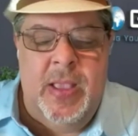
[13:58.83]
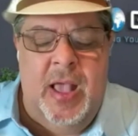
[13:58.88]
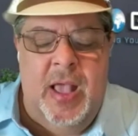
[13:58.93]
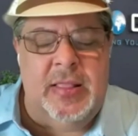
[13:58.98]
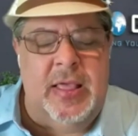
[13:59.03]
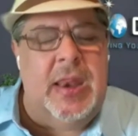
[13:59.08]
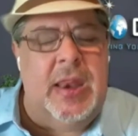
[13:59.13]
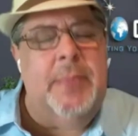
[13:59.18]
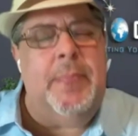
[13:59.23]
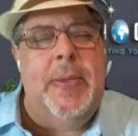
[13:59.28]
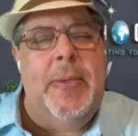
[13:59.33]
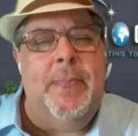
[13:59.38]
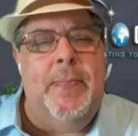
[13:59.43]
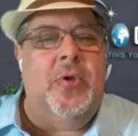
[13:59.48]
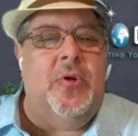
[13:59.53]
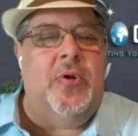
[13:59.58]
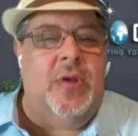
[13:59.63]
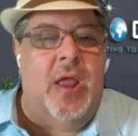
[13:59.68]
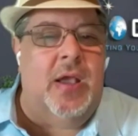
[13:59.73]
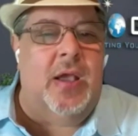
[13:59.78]
a lot of
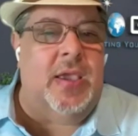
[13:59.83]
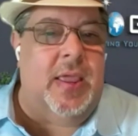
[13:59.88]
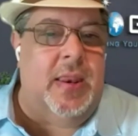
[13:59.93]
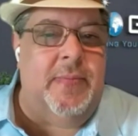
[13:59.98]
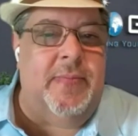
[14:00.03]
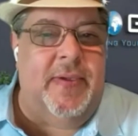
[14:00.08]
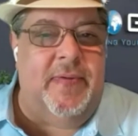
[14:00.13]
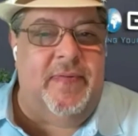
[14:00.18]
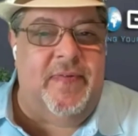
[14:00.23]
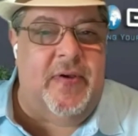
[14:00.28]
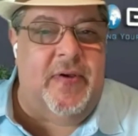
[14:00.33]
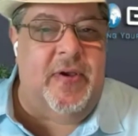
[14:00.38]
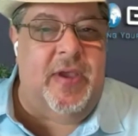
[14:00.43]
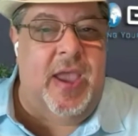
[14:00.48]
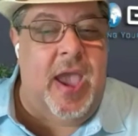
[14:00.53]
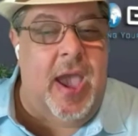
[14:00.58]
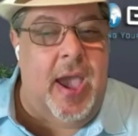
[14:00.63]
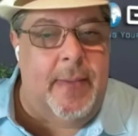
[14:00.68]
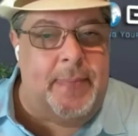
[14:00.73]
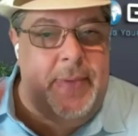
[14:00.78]
people are not going to be
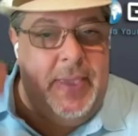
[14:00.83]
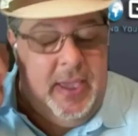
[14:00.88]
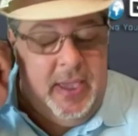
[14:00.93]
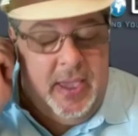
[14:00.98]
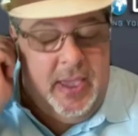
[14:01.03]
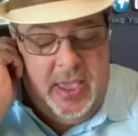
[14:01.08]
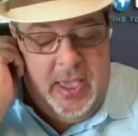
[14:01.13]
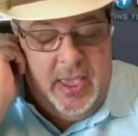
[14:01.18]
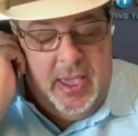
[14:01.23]
very happy